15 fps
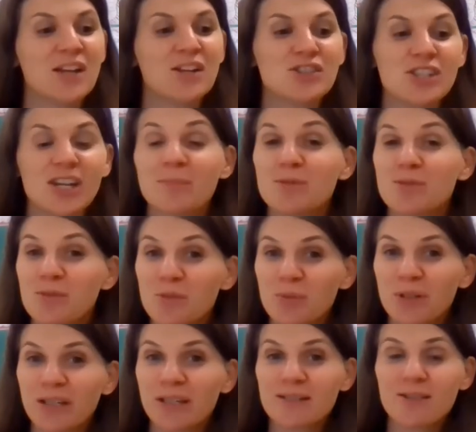Chapter
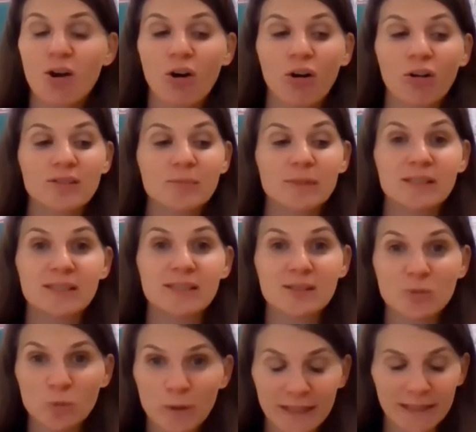3 is called Mrs.
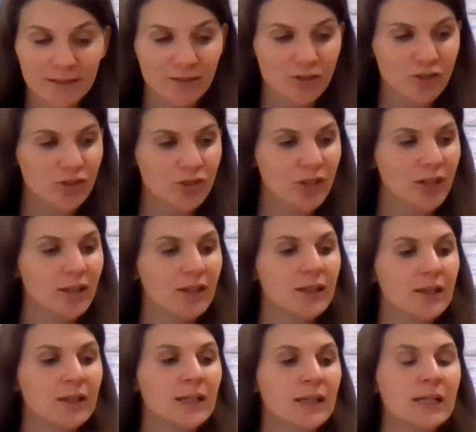Which.
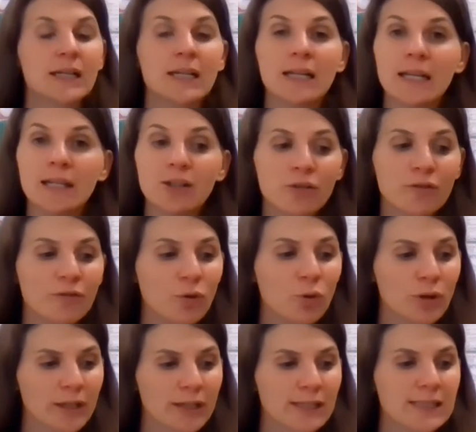In the
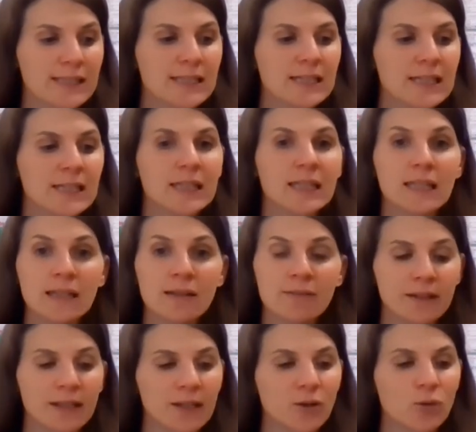forest,
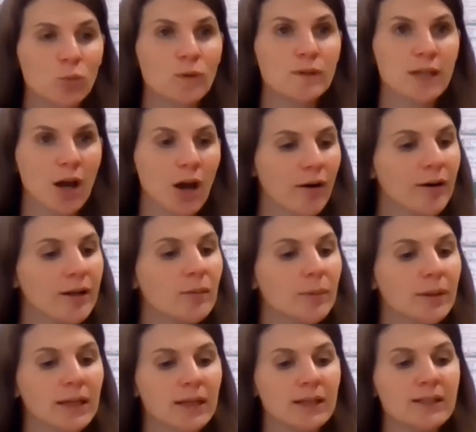evening was already
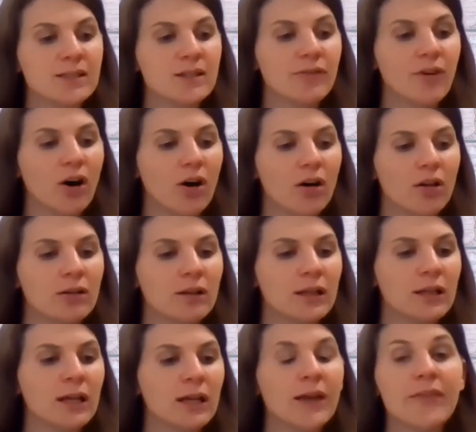beginning to fall,
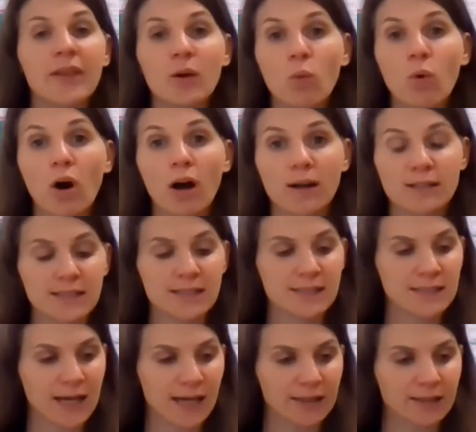and they walked in
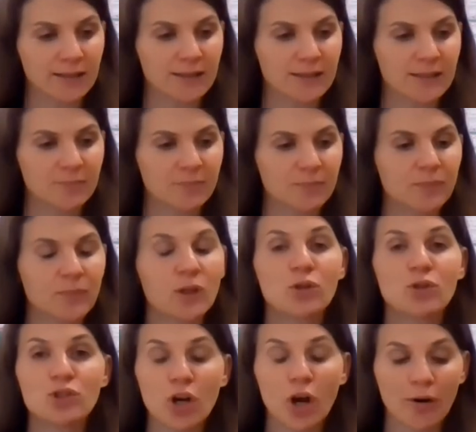silence.
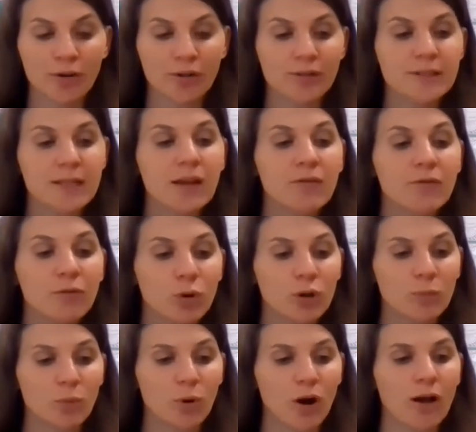Charles and
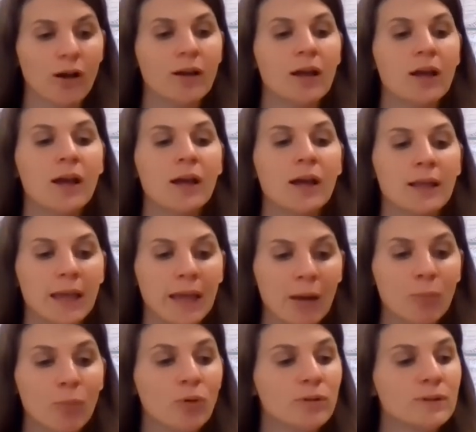Fortinbras
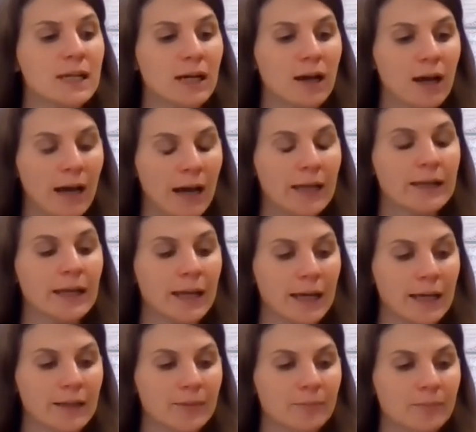gambled on ahead.